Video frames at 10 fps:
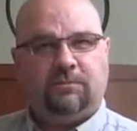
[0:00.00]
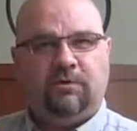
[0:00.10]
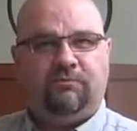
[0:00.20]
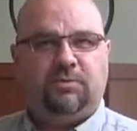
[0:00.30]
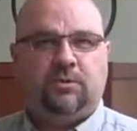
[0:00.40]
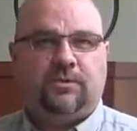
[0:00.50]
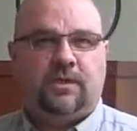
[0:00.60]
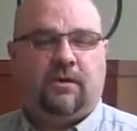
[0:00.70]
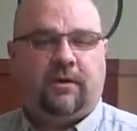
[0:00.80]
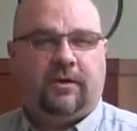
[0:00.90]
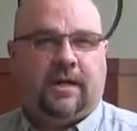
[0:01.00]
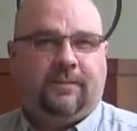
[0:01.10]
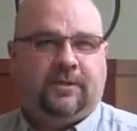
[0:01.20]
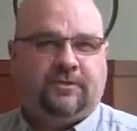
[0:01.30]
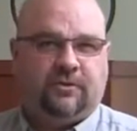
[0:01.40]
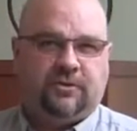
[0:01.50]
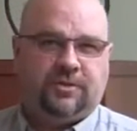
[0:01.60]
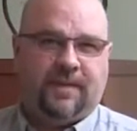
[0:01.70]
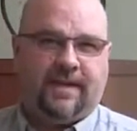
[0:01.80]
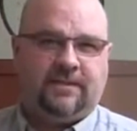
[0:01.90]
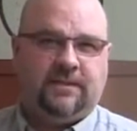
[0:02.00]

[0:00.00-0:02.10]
approved pursuant to the Colorado Common Interest Ownership Act